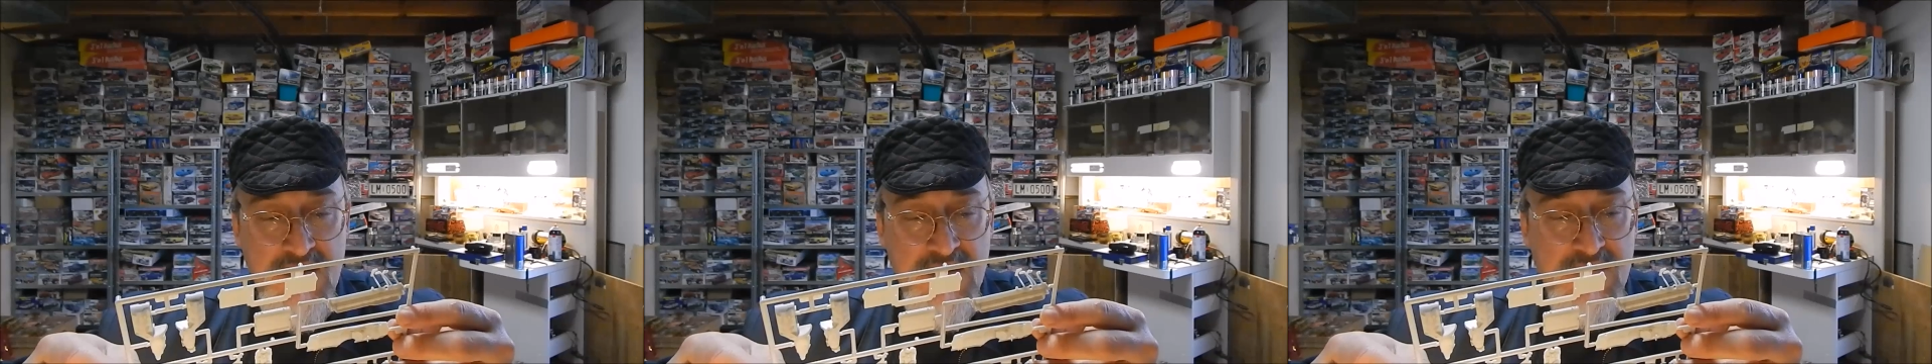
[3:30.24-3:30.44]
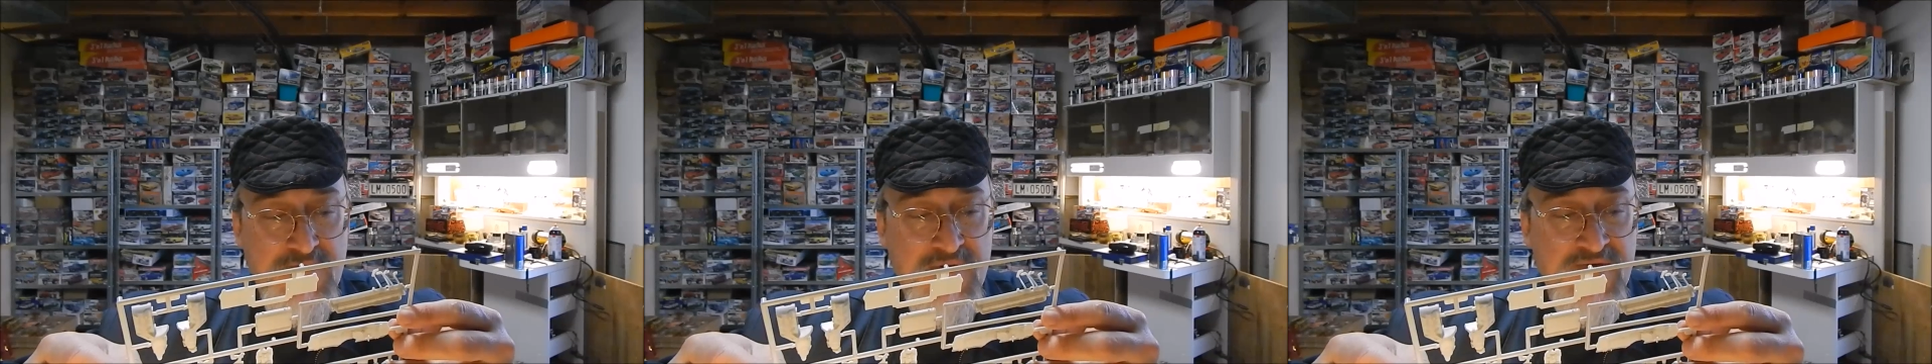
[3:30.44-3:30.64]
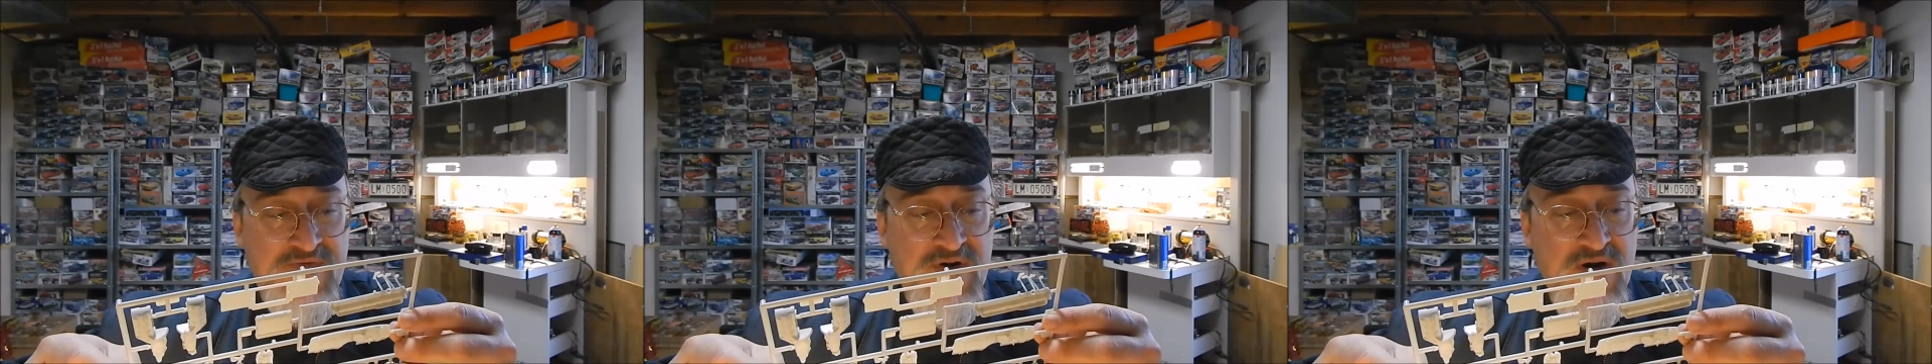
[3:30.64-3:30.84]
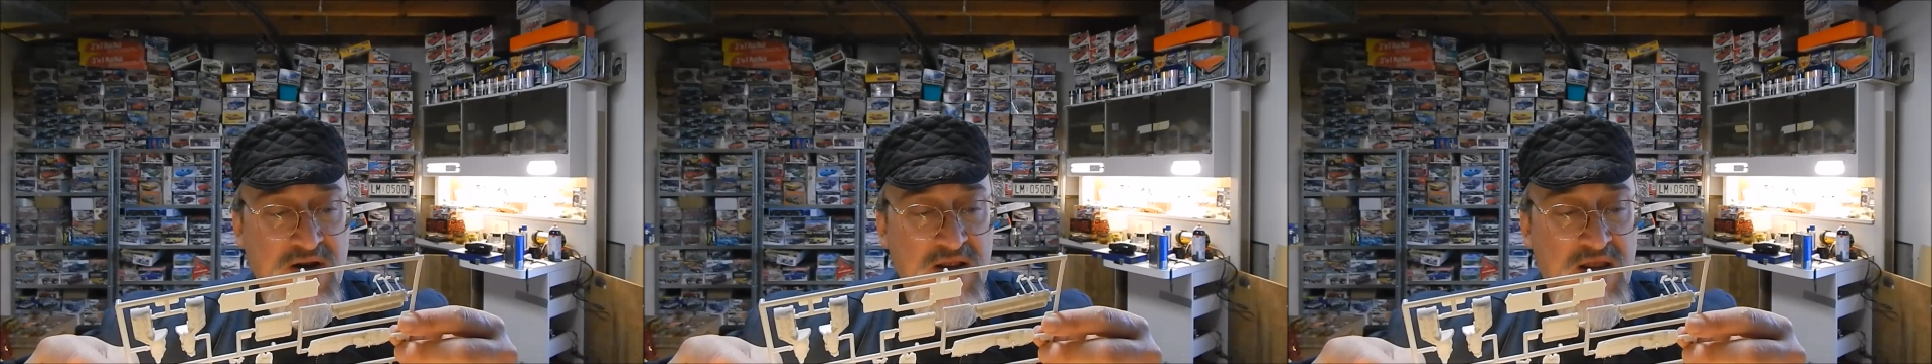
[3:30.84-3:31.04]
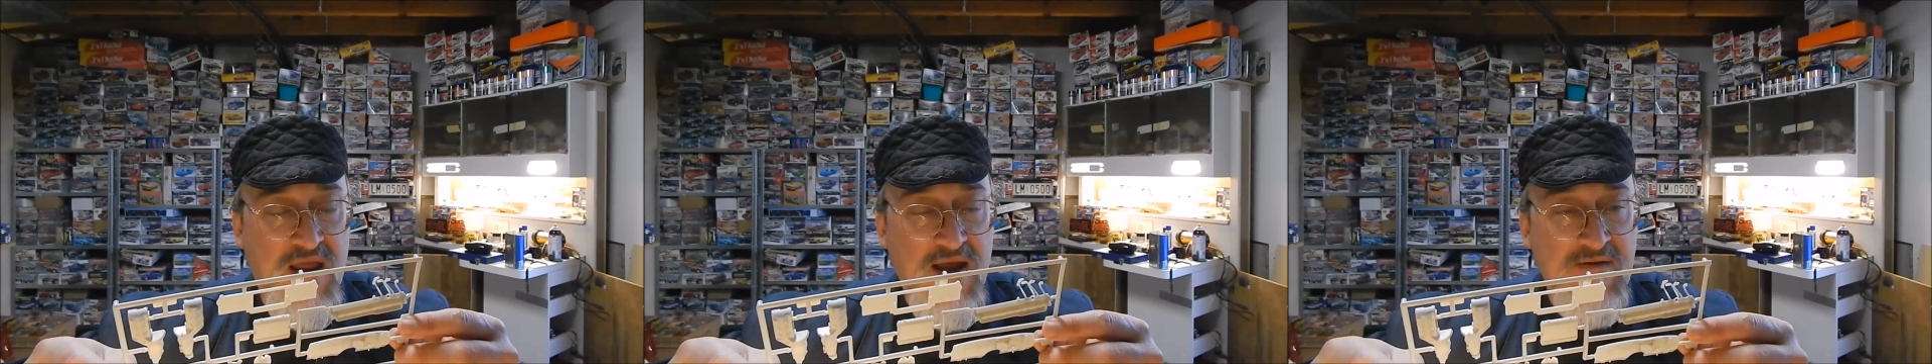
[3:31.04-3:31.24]
but very
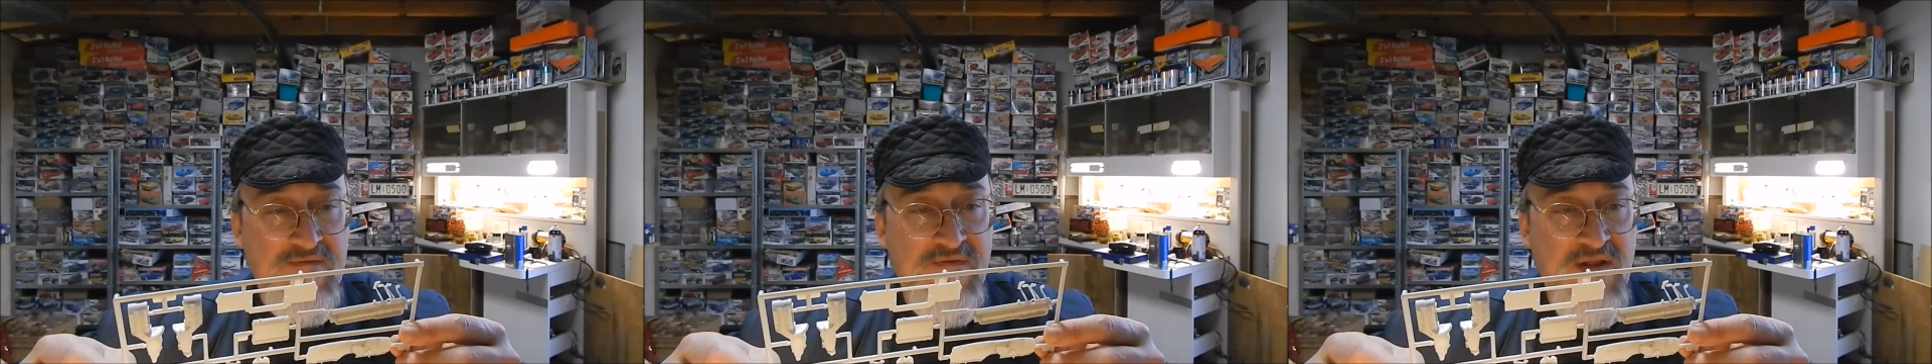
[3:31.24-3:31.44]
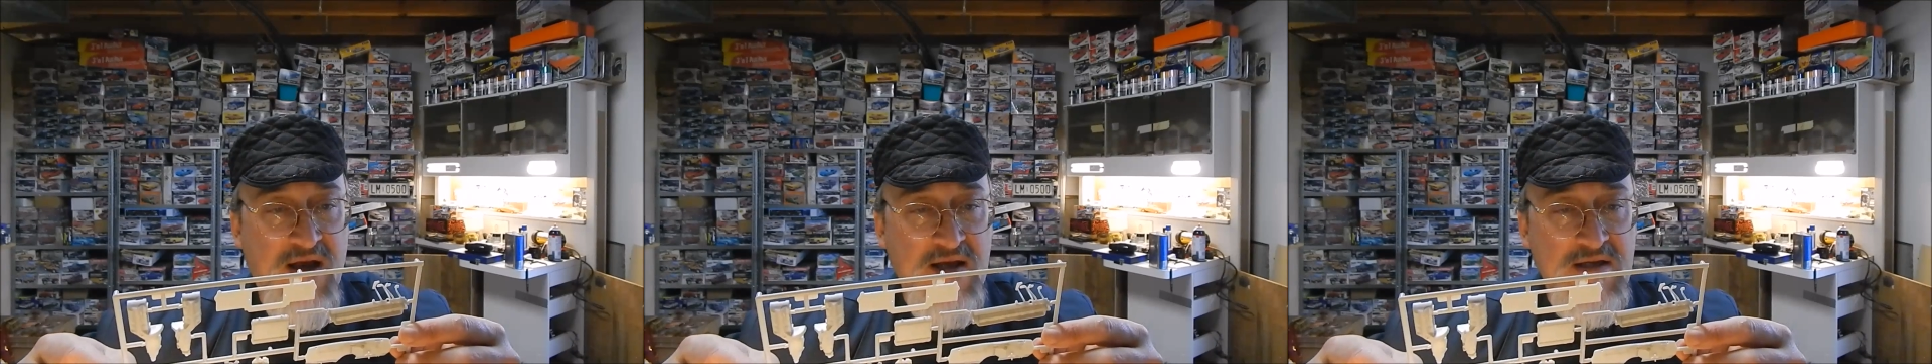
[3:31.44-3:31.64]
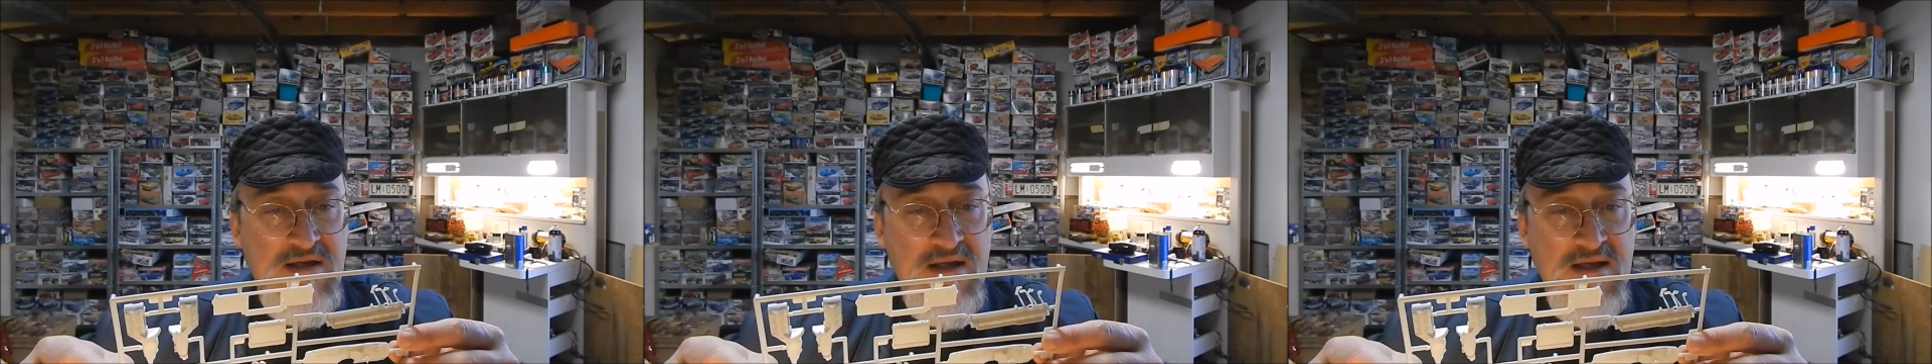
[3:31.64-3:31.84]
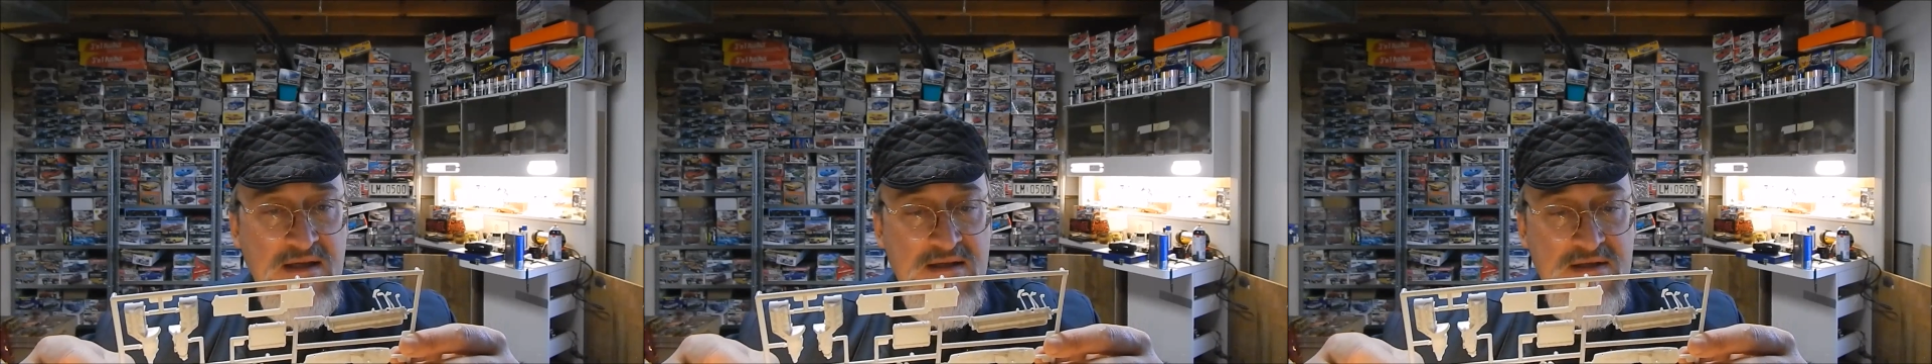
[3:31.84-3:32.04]
light flashing,